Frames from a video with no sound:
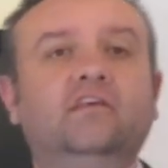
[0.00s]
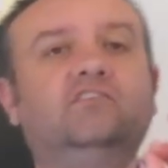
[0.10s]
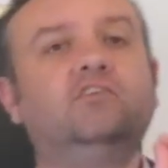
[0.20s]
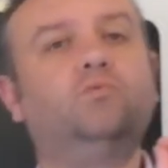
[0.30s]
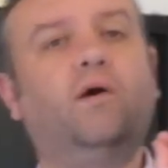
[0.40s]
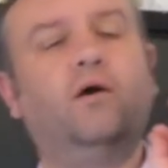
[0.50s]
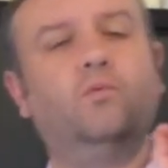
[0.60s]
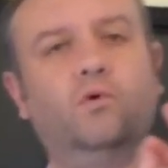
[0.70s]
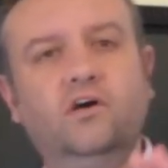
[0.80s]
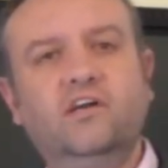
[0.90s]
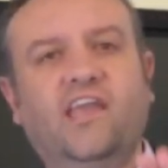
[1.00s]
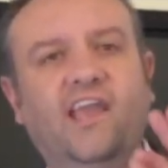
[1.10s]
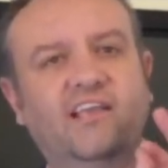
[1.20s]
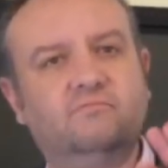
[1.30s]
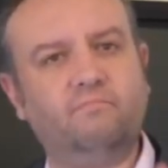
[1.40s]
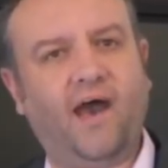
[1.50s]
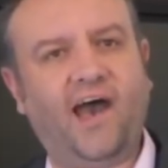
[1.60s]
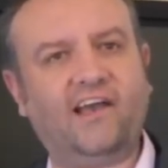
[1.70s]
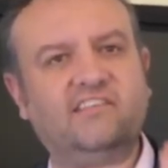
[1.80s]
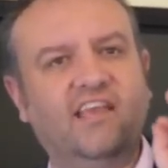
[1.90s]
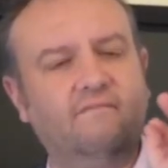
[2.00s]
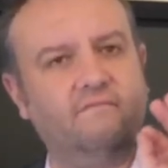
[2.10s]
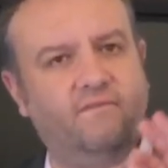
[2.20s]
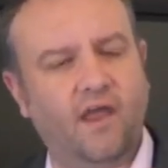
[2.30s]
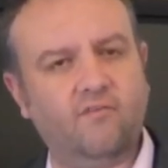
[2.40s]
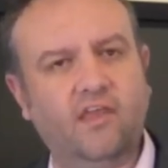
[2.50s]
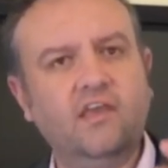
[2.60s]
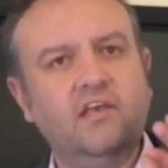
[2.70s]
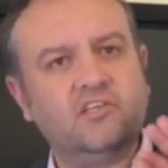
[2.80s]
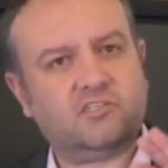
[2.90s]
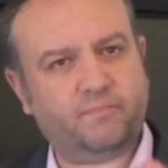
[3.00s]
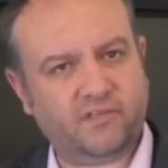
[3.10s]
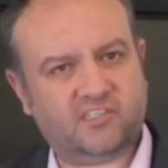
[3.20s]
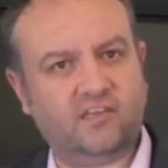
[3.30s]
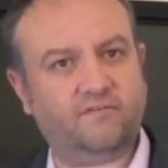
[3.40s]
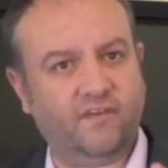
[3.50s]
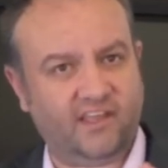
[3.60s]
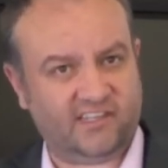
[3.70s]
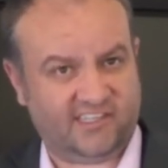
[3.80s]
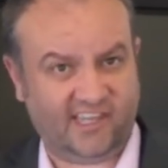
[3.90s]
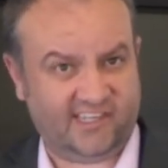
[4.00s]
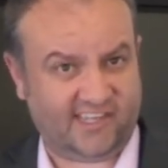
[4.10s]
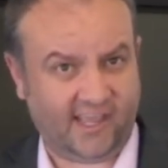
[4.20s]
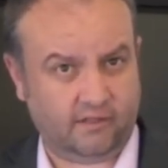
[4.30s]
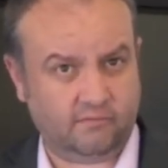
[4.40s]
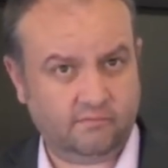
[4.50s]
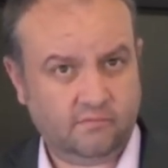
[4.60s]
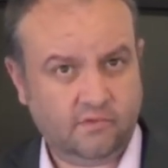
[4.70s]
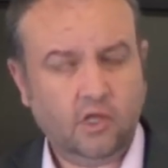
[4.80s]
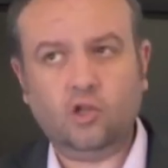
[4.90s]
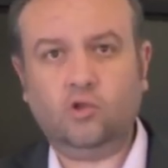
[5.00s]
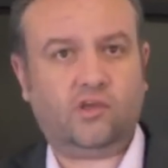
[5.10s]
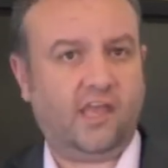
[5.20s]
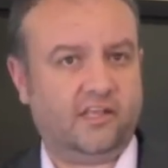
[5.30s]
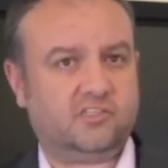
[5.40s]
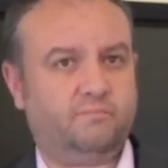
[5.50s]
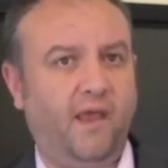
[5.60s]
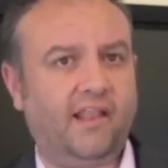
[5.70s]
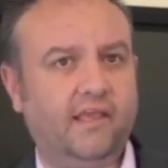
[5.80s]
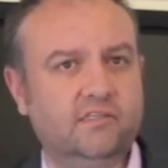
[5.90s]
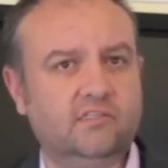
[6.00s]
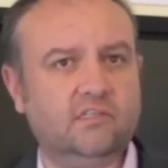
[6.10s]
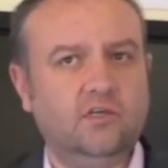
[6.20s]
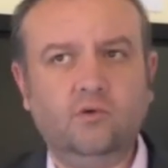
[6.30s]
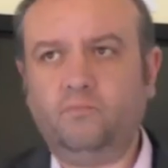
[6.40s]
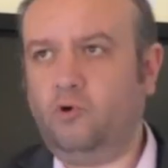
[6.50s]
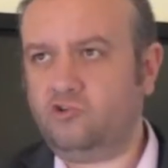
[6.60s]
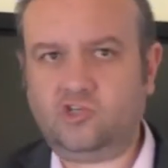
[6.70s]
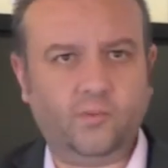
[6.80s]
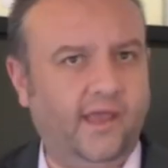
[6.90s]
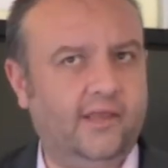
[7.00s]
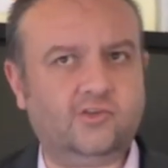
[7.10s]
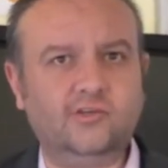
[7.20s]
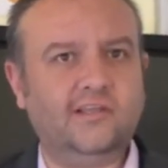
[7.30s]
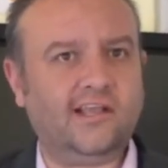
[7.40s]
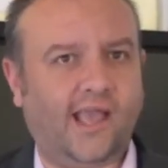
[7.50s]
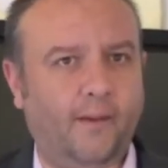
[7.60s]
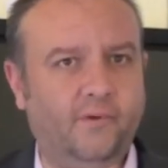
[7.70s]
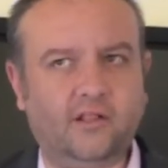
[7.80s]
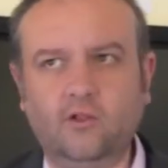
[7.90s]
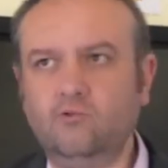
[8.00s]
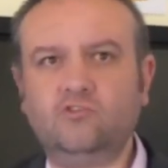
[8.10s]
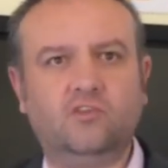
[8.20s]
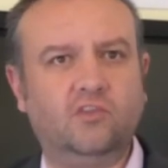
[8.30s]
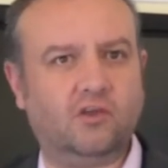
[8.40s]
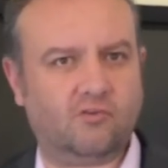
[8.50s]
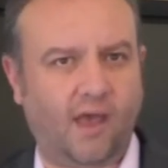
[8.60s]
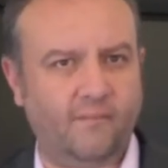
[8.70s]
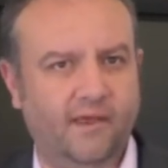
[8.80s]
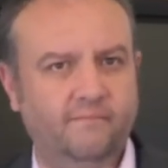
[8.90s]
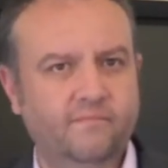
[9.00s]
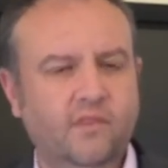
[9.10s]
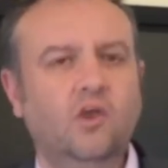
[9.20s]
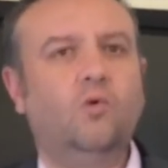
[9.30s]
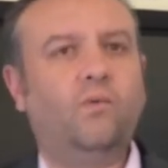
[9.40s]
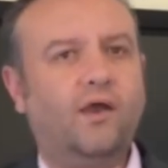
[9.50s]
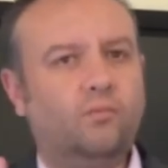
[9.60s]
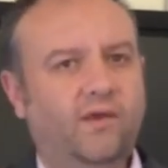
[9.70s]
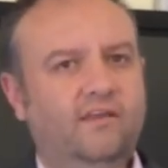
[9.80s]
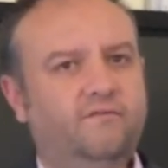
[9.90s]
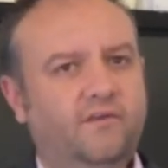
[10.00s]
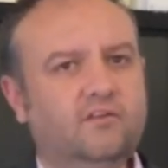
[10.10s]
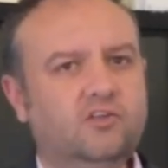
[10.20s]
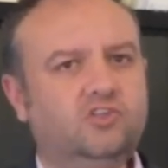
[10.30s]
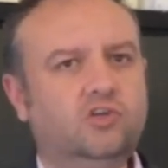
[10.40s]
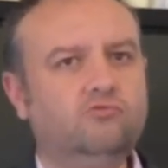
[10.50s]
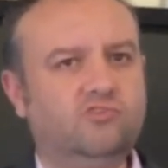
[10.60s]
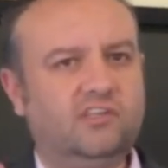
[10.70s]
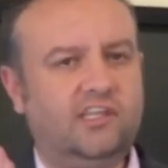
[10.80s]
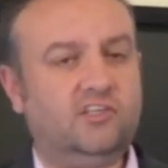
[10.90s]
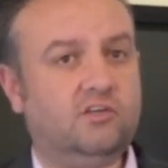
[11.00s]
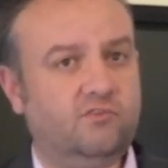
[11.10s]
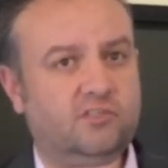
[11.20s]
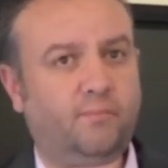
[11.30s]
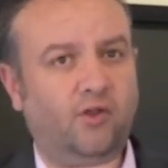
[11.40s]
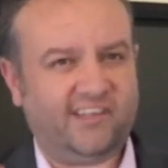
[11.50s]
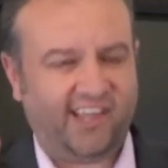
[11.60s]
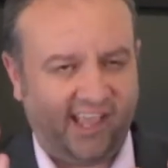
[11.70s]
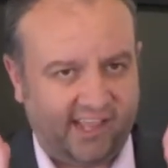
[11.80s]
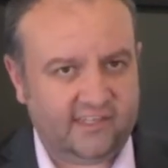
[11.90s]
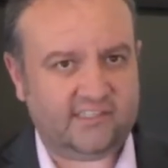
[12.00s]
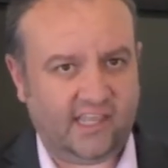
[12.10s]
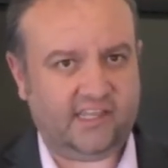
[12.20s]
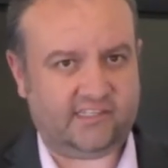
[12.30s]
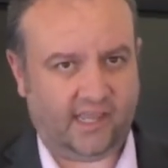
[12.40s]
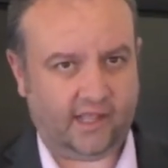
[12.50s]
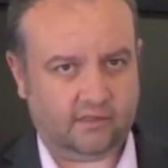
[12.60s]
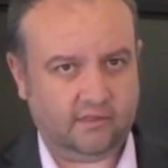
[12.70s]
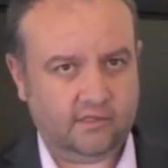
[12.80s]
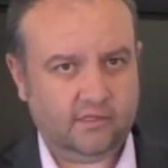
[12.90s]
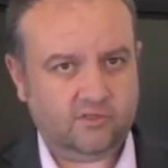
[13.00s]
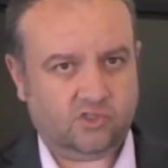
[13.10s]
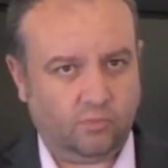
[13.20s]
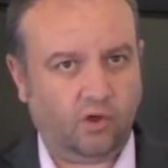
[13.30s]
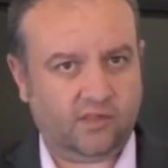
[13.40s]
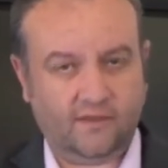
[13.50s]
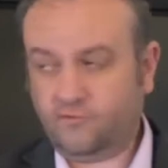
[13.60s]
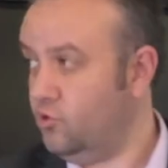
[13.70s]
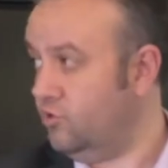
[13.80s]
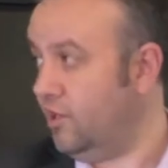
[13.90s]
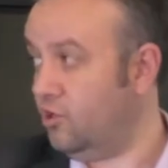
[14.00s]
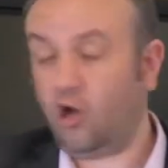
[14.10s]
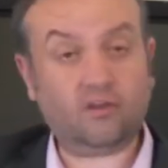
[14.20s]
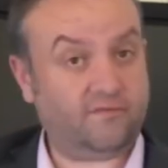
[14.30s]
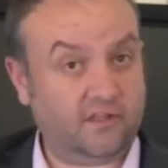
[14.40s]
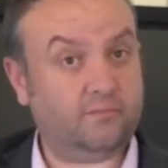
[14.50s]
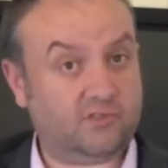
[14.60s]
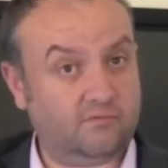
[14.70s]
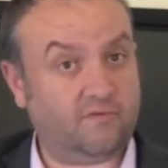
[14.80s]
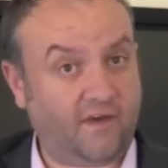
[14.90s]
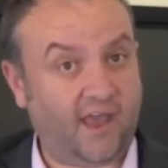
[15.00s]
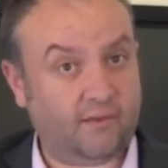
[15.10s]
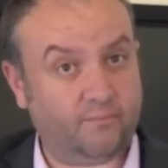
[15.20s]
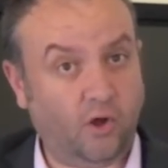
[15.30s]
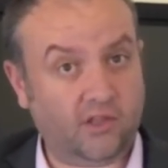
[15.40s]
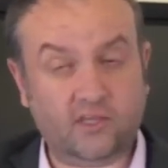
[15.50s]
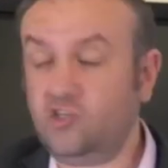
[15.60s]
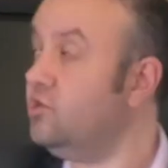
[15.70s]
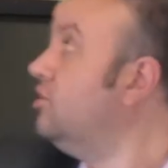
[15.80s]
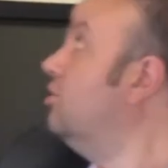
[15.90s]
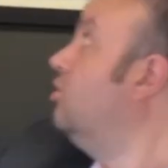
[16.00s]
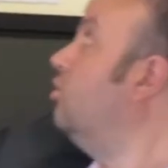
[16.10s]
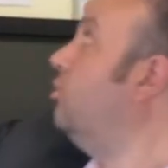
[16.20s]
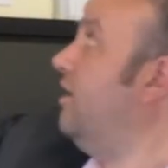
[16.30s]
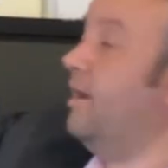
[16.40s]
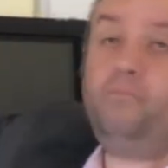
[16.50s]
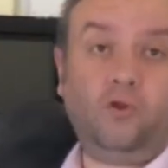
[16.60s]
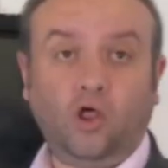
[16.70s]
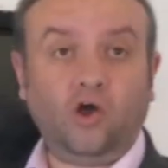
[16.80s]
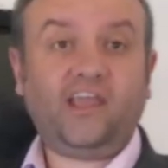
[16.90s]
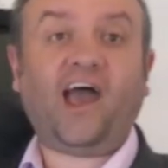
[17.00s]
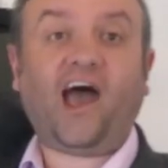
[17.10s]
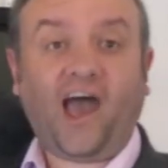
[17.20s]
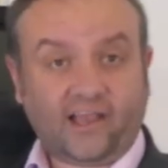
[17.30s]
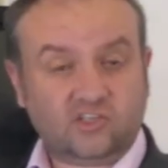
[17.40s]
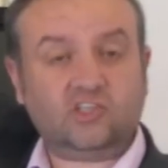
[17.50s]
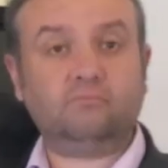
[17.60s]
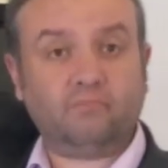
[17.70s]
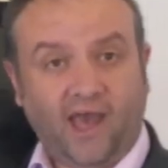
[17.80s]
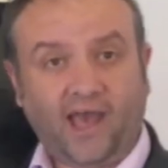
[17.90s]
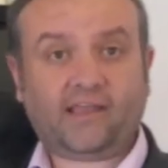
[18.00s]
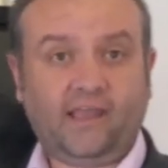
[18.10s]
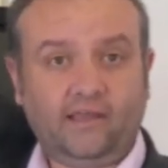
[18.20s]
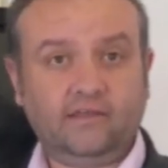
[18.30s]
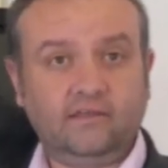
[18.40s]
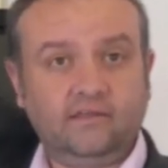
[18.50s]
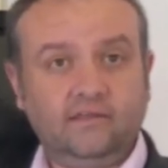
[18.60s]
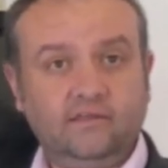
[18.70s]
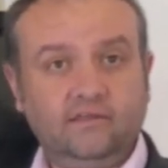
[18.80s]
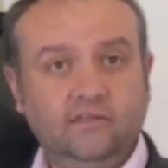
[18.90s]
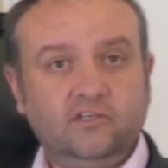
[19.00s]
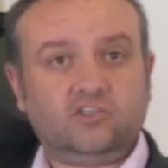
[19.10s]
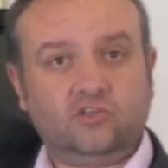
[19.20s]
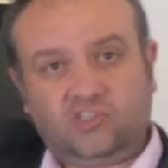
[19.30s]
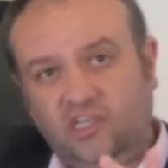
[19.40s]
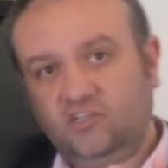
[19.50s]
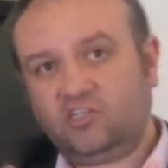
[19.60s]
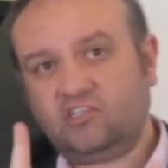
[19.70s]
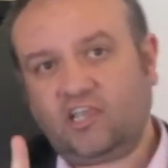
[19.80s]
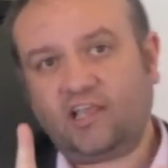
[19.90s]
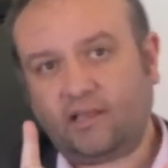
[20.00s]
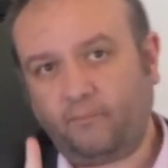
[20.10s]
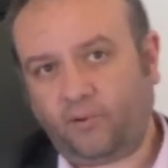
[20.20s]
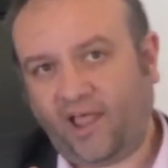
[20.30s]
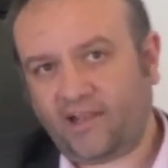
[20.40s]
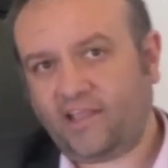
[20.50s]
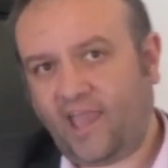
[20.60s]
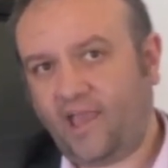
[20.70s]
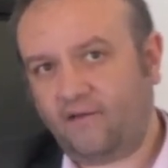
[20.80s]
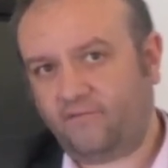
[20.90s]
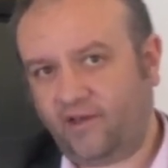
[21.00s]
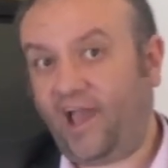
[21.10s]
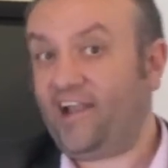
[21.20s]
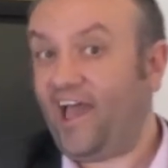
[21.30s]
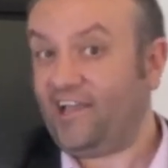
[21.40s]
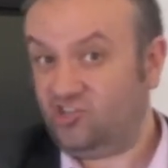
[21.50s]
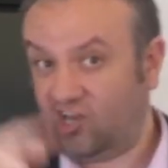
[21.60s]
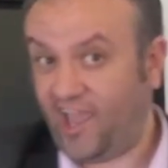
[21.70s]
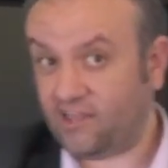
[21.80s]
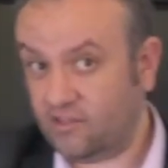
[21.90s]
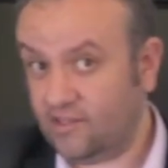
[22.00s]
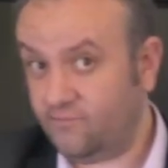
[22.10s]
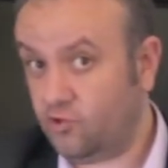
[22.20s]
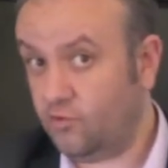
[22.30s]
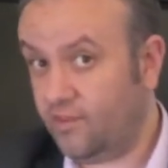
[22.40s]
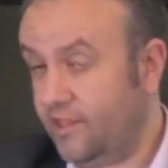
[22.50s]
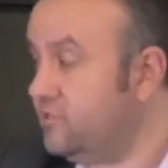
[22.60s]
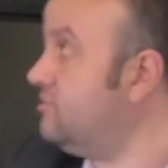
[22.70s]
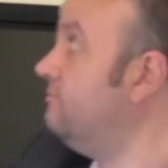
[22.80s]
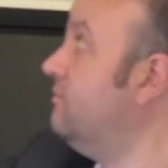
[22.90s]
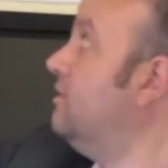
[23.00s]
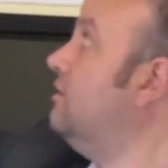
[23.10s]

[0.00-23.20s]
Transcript: This is where work is marked in very specific detail, looking at spellings, punctuation, capitals, the grammar, where we feel the children need to respond in detail to what they've done in order for them to refine and polish, we employ action marking. So teachers then can plan carefully and I check that they've done this.